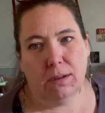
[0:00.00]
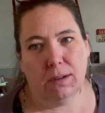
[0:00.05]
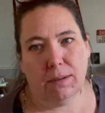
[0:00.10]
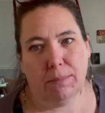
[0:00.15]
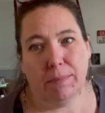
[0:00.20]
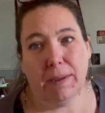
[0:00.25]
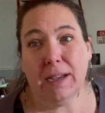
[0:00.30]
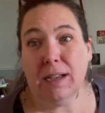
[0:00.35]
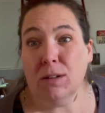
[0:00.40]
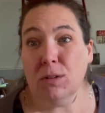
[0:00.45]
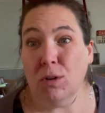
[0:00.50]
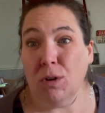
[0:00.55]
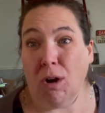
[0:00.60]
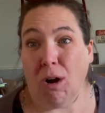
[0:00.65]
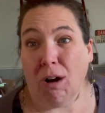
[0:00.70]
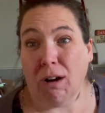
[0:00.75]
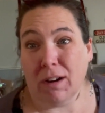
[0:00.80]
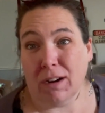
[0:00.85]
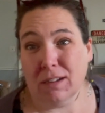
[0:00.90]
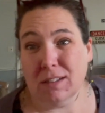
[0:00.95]
make a little
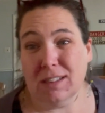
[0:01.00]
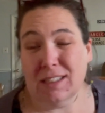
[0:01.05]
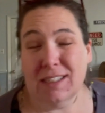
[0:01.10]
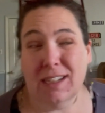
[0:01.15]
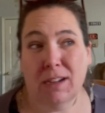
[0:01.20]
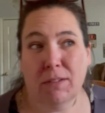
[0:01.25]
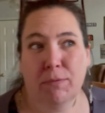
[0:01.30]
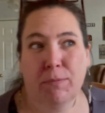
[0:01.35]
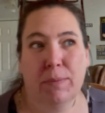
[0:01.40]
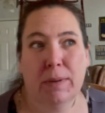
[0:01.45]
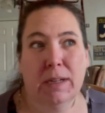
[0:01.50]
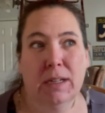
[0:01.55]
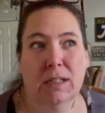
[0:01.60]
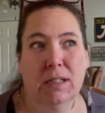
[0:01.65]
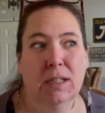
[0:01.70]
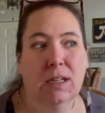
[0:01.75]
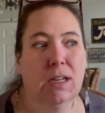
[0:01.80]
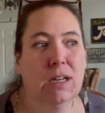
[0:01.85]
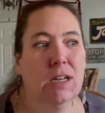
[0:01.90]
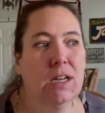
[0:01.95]
art. I've
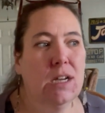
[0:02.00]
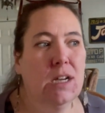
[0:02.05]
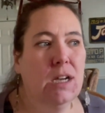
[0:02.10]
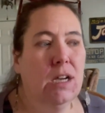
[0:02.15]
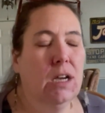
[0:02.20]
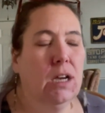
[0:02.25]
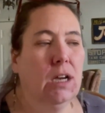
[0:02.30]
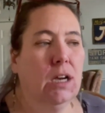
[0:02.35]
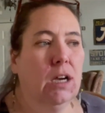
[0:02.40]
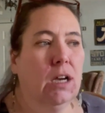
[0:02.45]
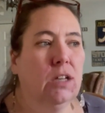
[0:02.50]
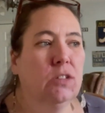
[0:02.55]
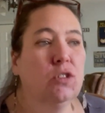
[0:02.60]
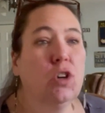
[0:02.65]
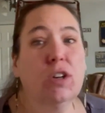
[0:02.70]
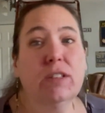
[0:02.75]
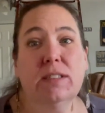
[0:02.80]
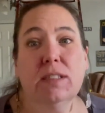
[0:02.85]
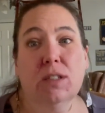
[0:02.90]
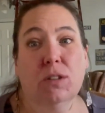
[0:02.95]
been
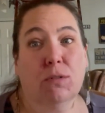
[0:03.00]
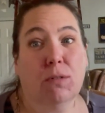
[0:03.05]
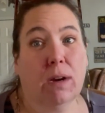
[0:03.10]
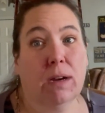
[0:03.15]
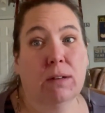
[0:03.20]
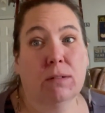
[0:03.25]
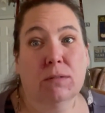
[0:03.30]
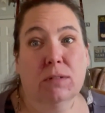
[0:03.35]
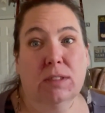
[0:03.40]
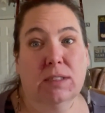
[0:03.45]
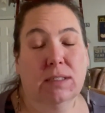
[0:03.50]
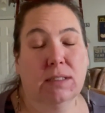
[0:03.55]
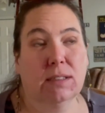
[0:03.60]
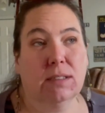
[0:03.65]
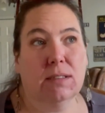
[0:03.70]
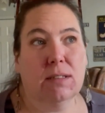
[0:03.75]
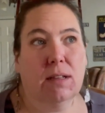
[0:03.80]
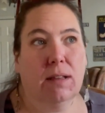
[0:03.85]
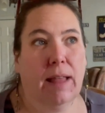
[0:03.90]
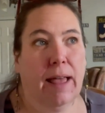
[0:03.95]
tossing it around
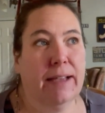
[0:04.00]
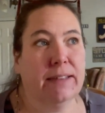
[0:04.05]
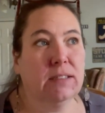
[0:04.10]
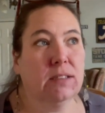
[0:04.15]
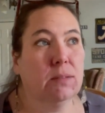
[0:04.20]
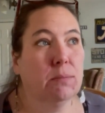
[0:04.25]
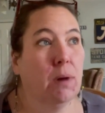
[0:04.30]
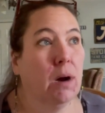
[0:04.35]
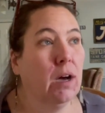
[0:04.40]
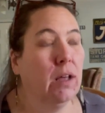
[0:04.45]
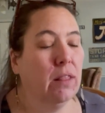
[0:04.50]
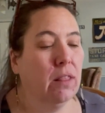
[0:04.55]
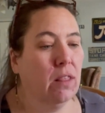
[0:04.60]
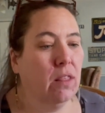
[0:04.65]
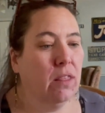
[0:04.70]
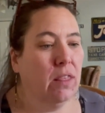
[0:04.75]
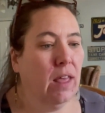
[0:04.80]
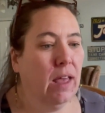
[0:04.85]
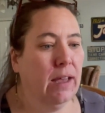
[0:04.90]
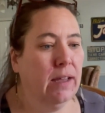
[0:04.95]
since last month
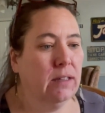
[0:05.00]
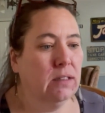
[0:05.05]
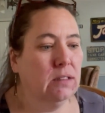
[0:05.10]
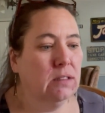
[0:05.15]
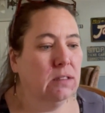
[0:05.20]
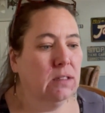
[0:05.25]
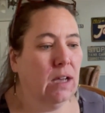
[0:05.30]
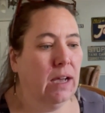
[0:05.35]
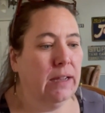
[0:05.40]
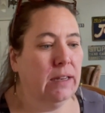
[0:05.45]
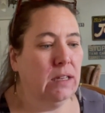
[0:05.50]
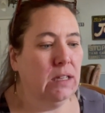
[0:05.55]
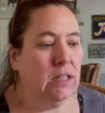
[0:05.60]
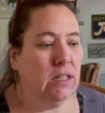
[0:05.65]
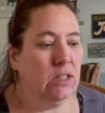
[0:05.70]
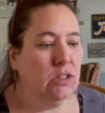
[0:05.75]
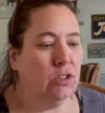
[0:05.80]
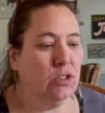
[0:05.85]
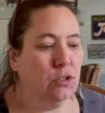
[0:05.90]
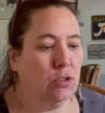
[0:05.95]
that I
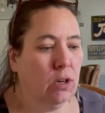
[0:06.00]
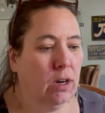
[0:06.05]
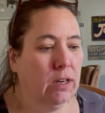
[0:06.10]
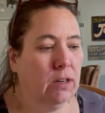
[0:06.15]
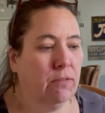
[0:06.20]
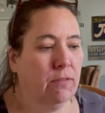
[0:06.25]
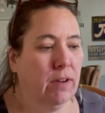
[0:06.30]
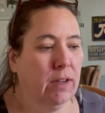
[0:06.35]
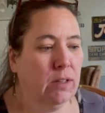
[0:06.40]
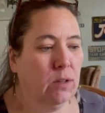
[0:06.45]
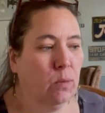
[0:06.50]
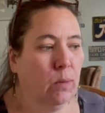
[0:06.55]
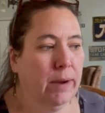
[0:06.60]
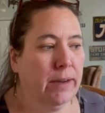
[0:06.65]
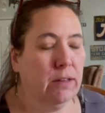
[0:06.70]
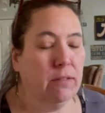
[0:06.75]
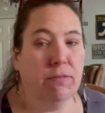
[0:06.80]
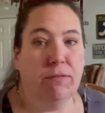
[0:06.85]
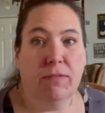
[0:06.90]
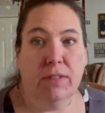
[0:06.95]
need to try to find a way
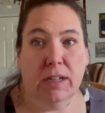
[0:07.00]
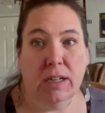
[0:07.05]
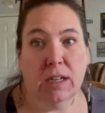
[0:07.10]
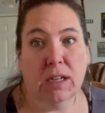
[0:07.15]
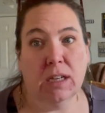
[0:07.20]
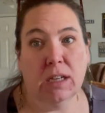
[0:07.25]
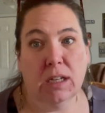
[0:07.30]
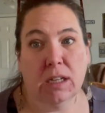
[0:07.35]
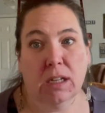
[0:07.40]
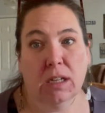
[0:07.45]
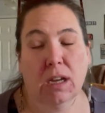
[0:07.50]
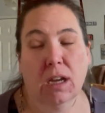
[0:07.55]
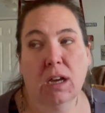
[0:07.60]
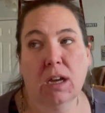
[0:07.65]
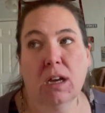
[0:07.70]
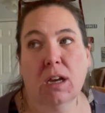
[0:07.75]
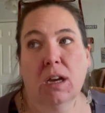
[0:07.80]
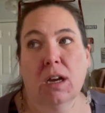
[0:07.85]
to fit in